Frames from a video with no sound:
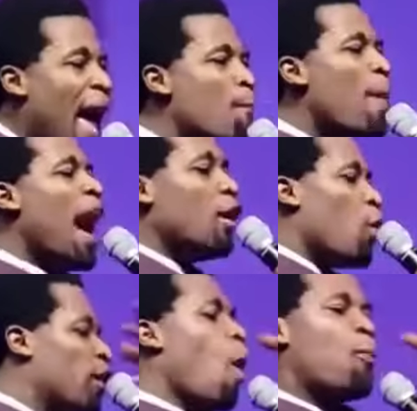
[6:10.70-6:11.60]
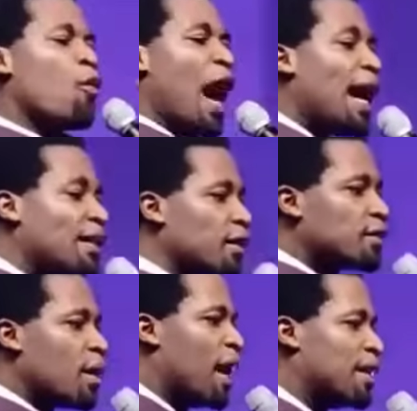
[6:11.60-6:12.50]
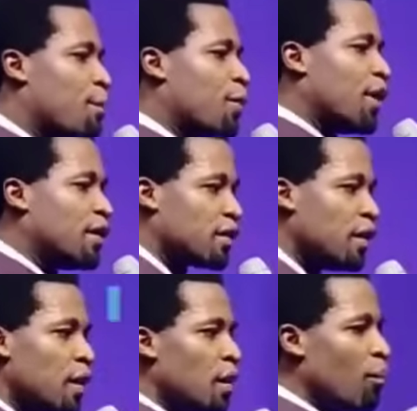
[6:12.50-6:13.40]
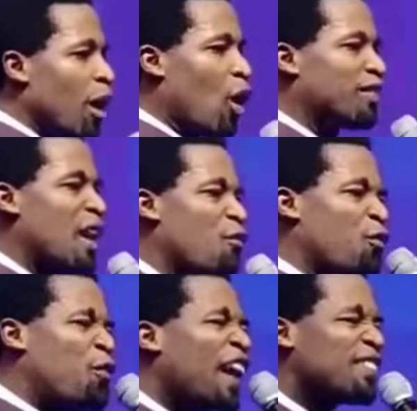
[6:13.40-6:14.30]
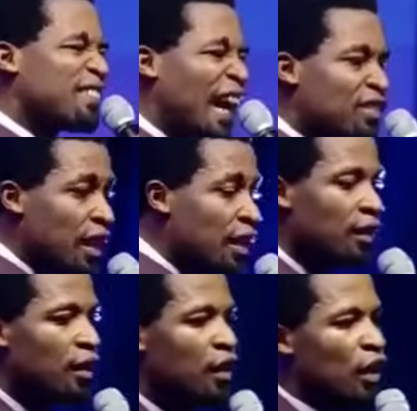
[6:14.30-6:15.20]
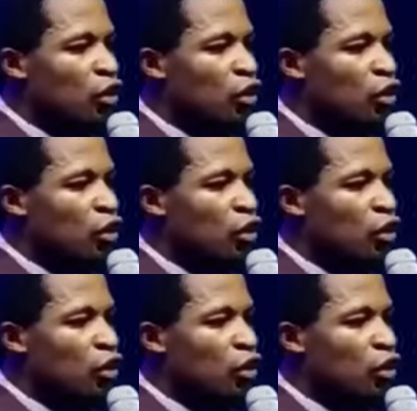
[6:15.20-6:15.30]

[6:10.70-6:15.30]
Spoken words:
A man with open eyes is a man that prays, because the fastest thing